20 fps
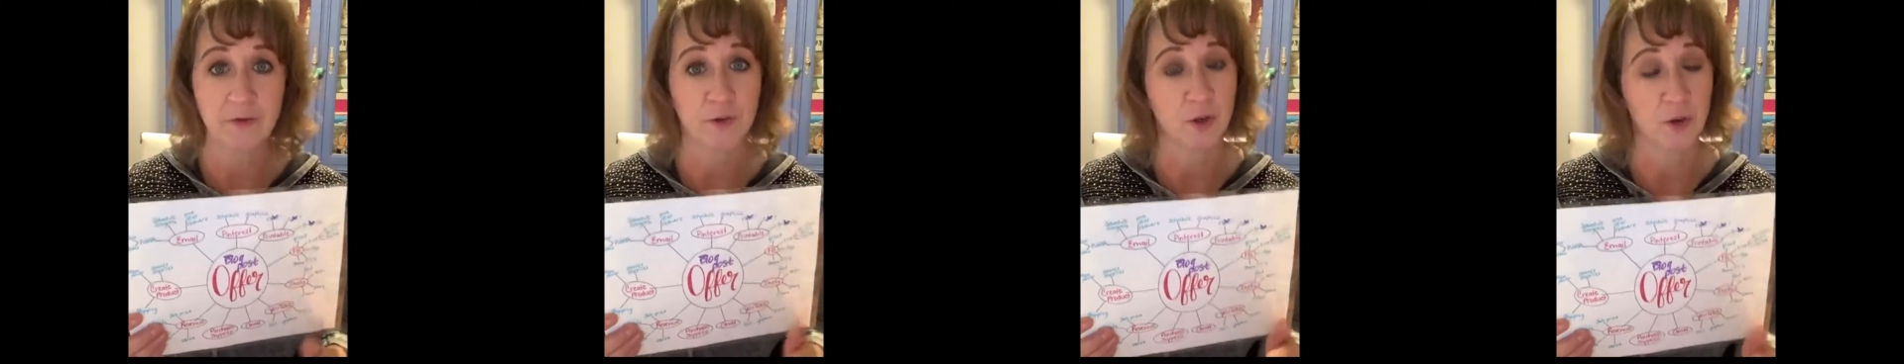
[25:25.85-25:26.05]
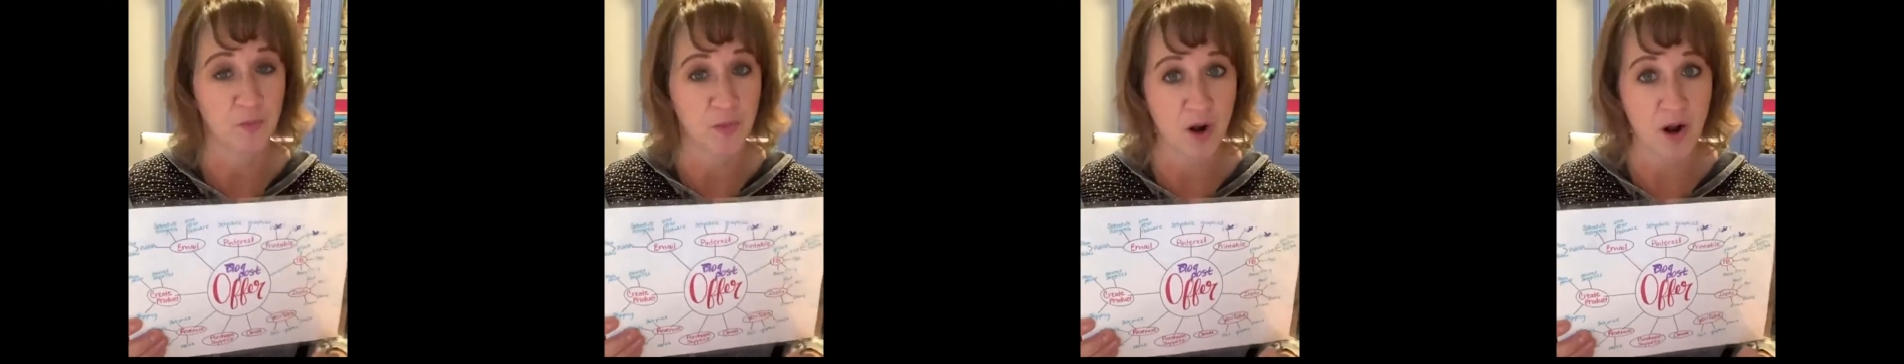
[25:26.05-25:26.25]
for
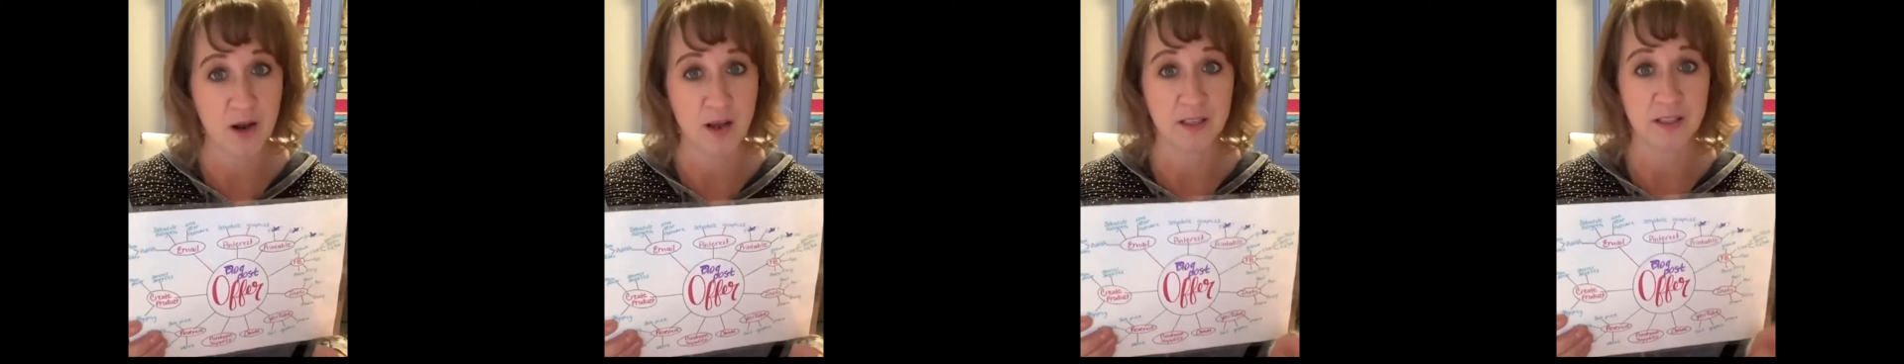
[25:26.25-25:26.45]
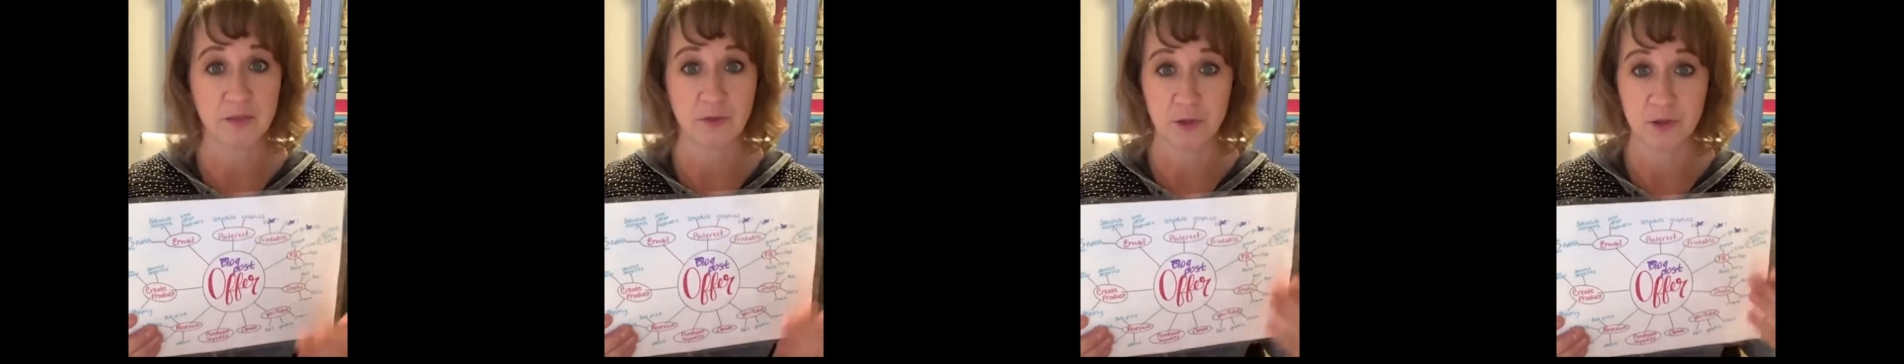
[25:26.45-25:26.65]
your
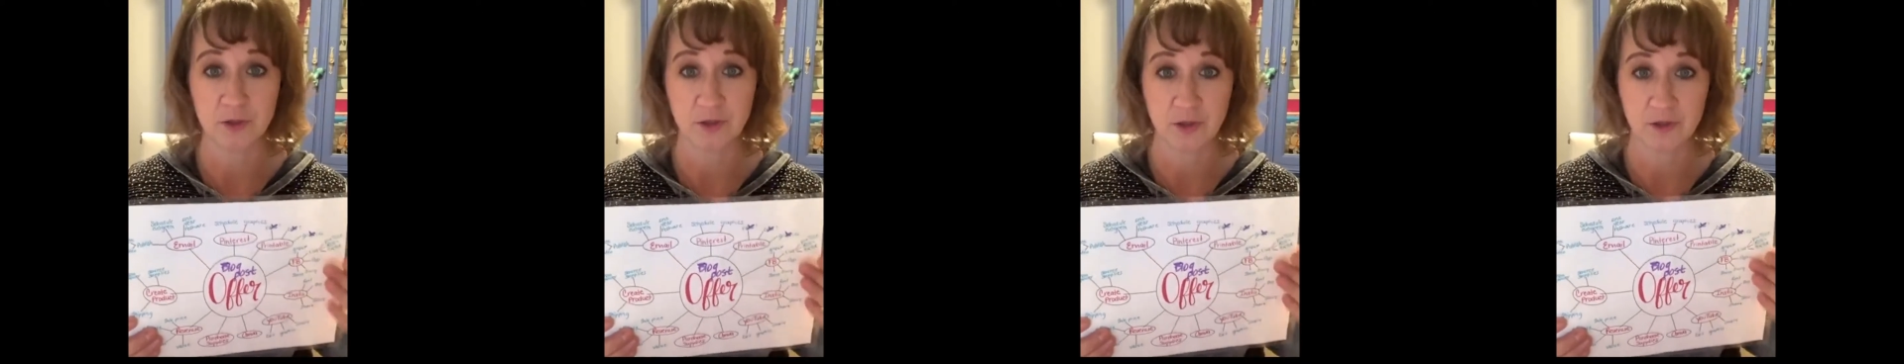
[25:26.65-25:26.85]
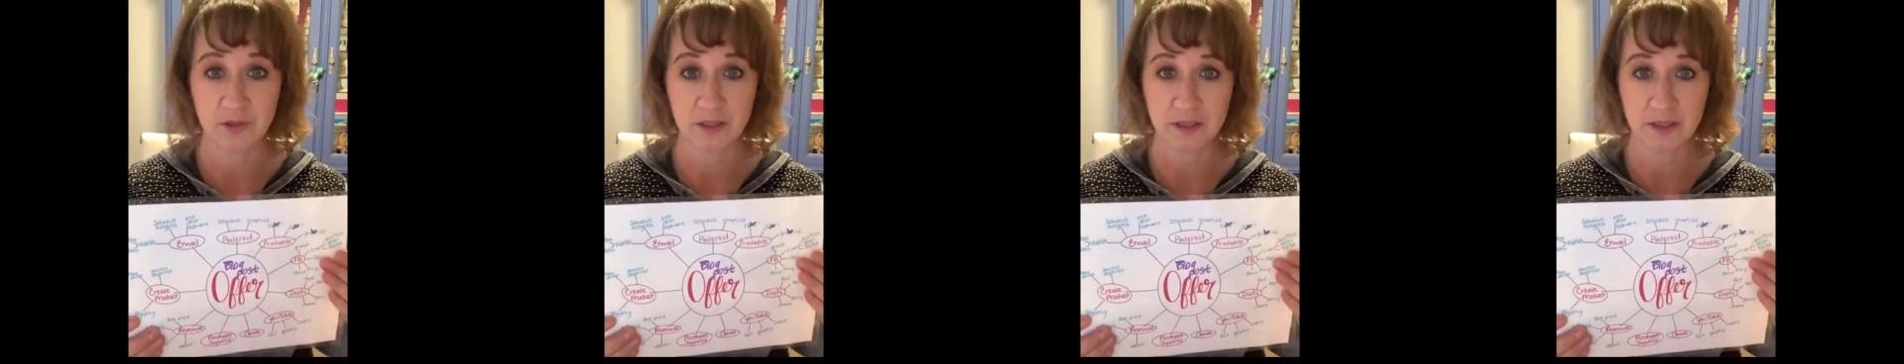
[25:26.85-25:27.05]
products, for your
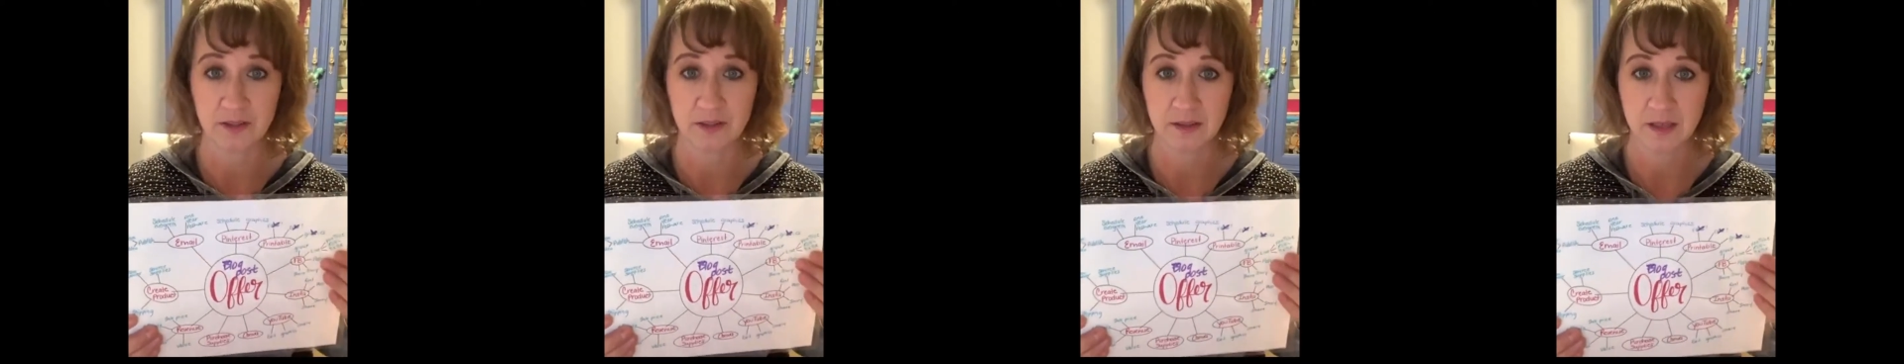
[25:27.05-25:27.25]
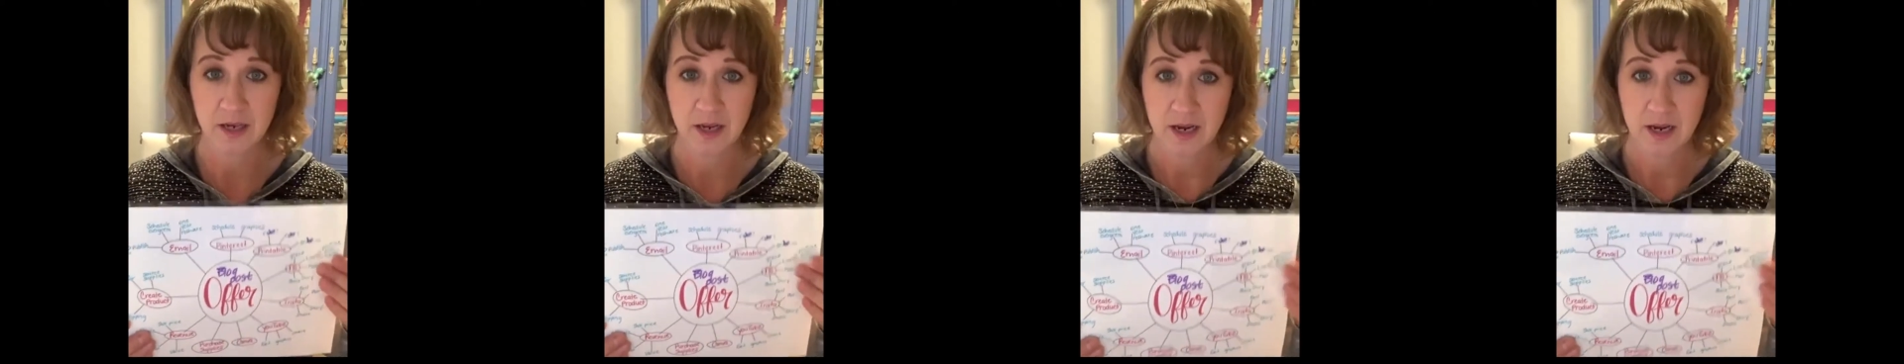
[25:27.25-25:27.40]
services.